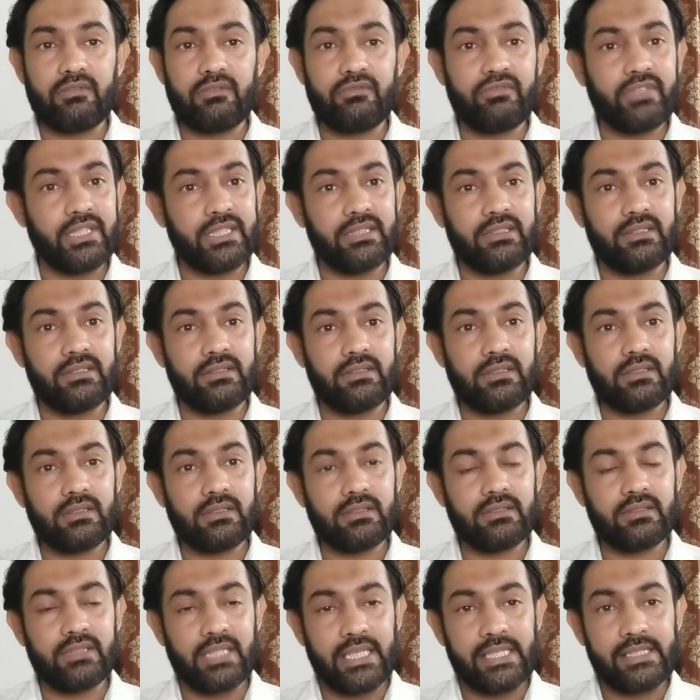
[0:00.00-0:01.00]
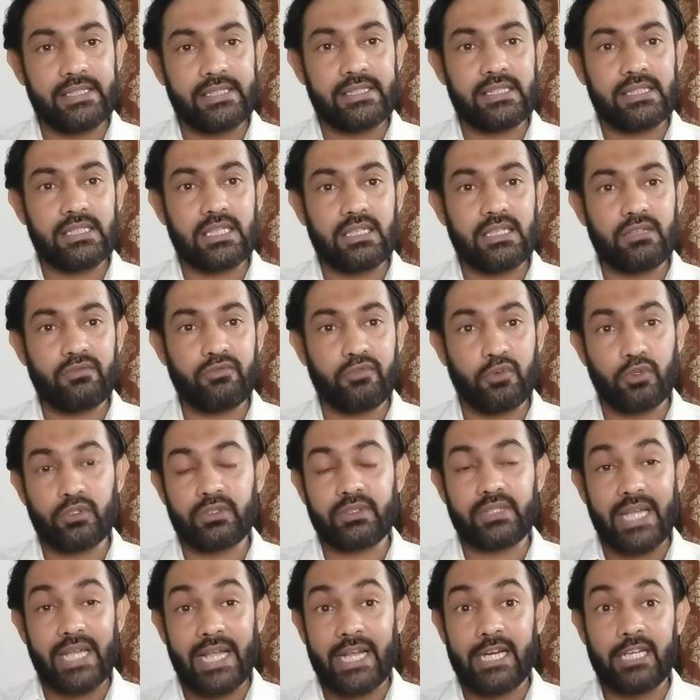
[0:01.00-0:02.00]
with this foot
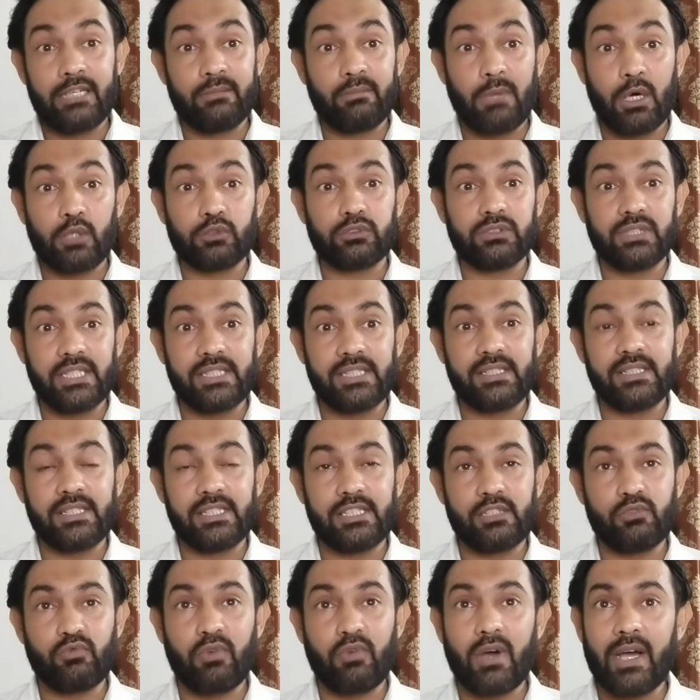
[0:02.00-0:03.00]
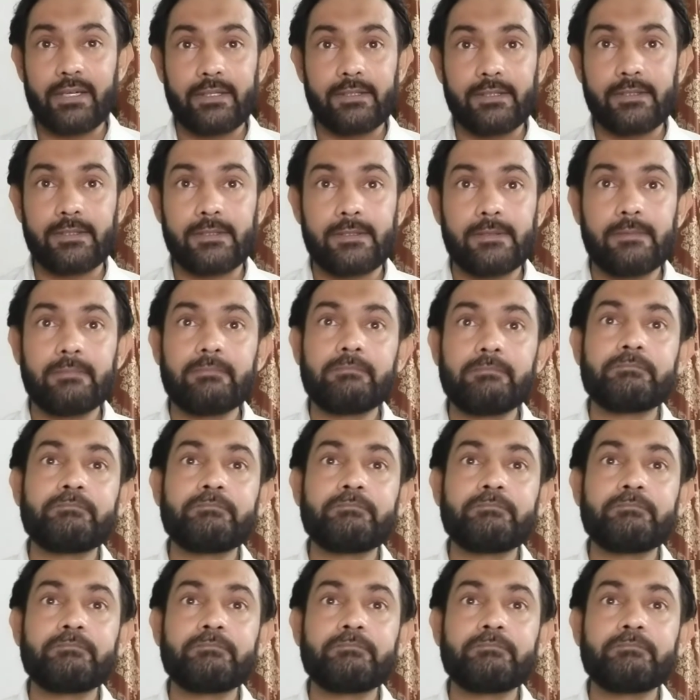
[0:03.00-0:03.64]
and mouth disease virus.